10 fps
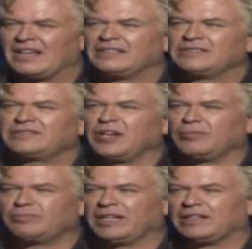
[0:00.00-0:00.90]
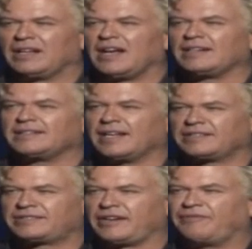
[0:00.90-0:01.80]
Tell Bin Laden I
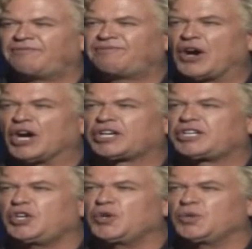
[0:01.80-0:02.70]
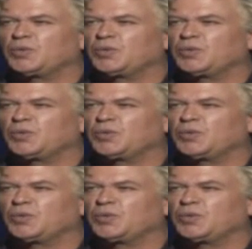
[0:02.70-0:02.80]
said, fuck you.